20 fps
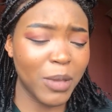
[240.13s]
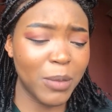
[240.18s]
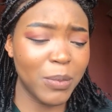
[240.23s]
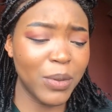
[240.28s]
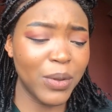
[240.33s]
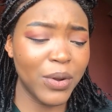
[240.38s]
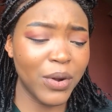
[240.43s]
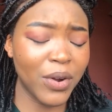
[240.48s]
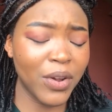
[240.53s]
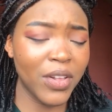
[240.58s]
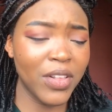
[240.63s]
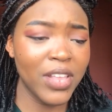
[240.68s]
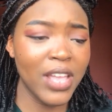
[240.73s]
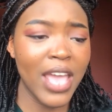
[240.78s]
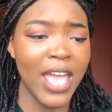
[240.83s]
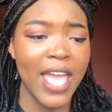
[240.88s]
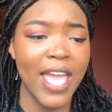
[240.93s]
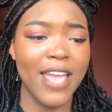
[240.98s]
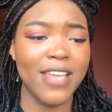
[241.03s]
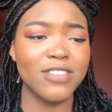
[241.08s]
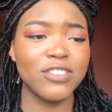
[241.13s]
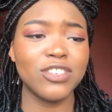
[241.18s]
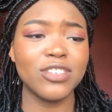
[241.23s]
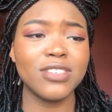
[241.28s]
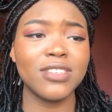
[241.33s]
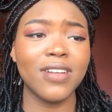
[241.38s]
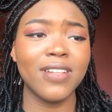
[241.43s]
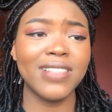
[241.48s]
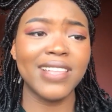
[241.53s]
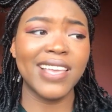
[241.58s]
baby girl? And
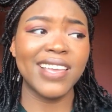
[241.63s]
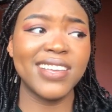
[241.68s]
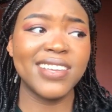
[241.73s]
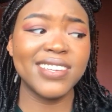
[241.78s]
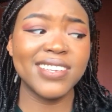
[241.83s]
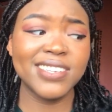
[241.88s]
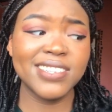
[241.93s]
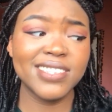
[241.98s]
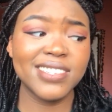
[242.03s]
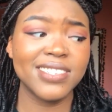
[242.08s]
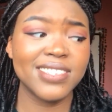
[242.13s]
she's all like,